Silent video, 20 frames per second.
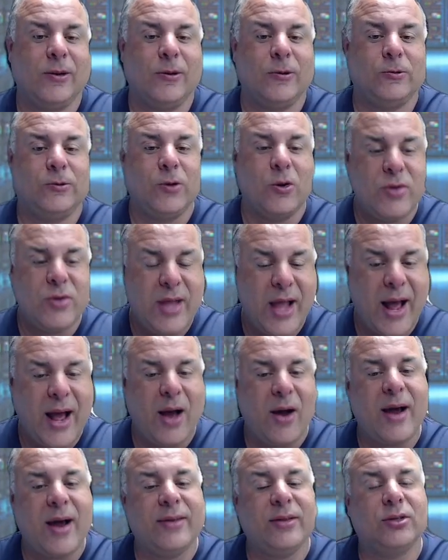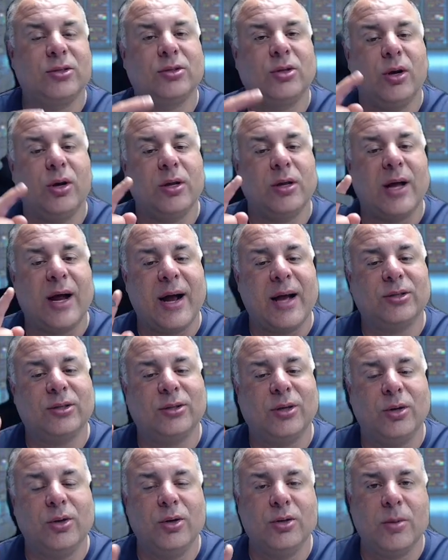So now I got to
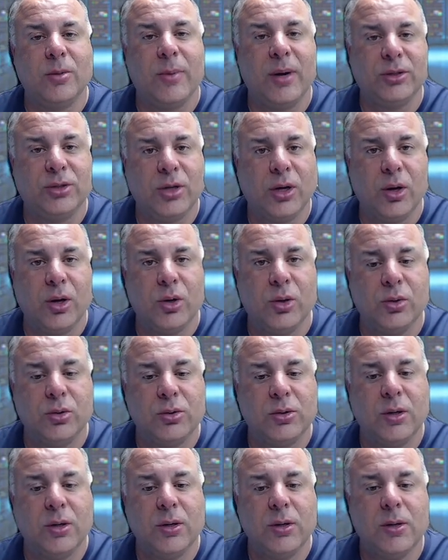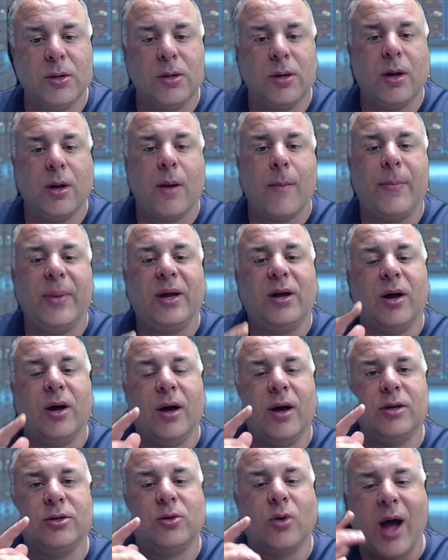start using my toes,
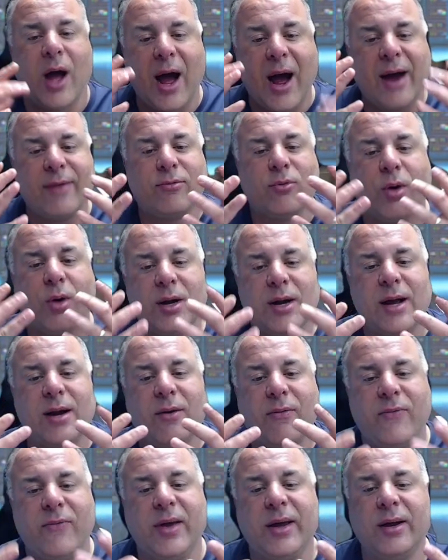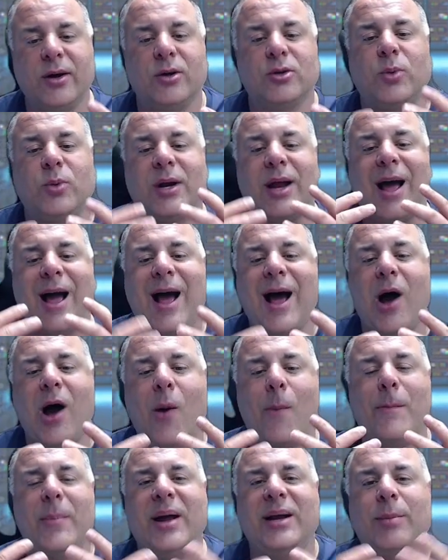because I've run out of fingers with how
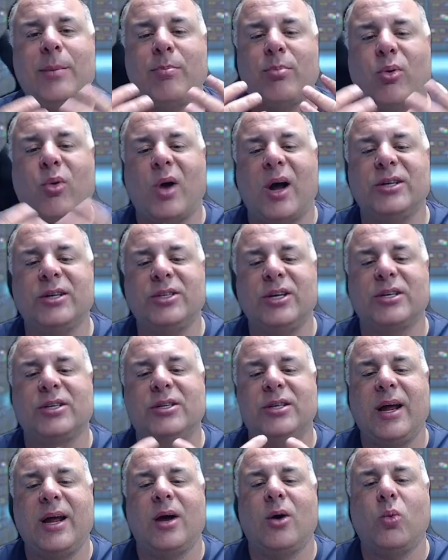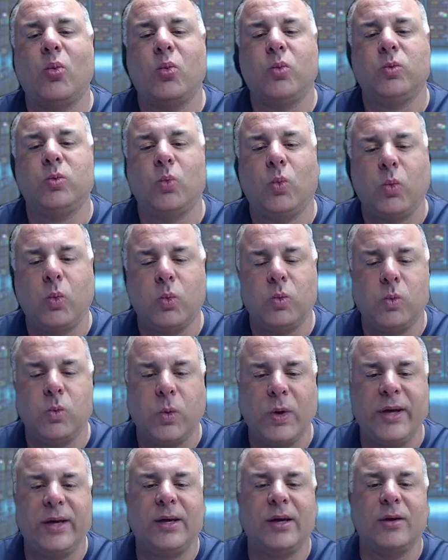many projects now
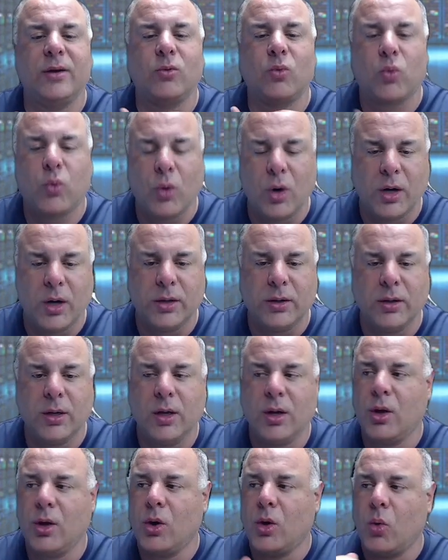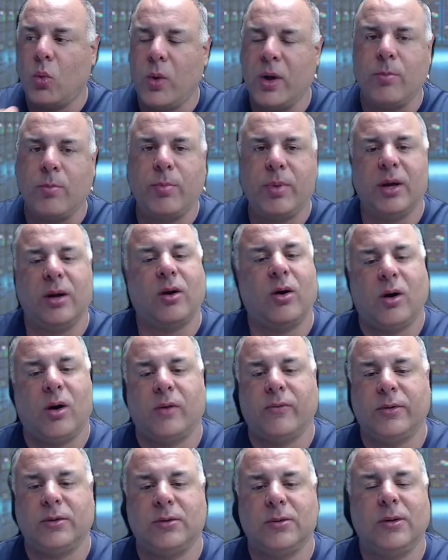we can run with Bit
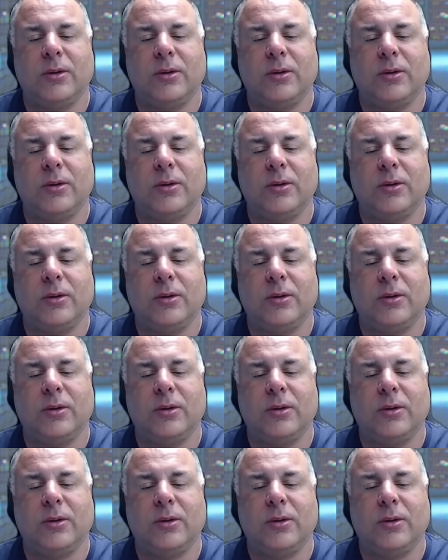Harvest.